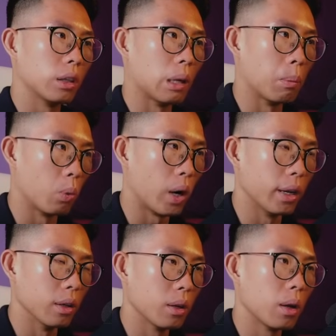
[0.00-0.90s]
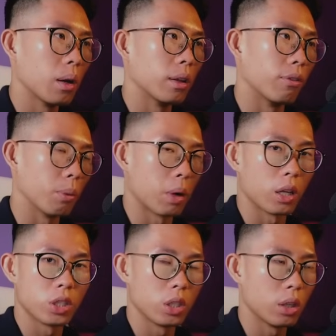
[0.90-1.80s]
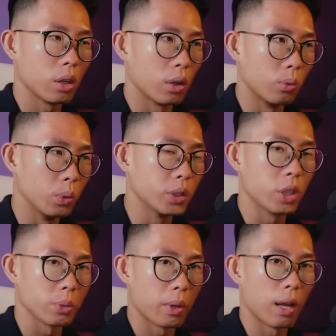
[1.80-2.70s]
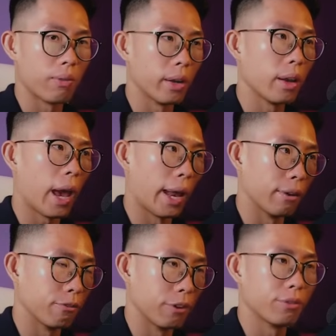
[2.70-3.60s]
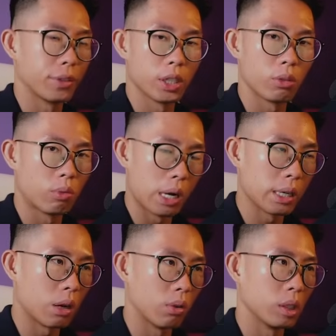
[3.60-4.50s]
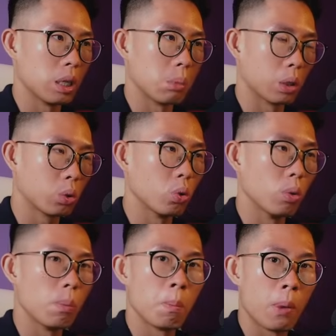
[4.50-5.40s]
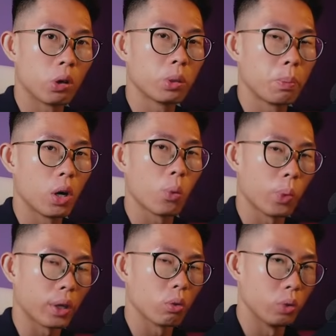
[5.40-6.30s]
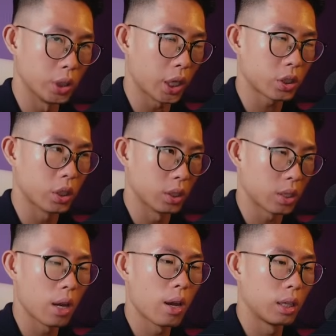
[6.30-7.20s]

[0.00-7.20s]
Number one, the Fibonacci retracement level at fifty right now. Number two, multiple weak rejections.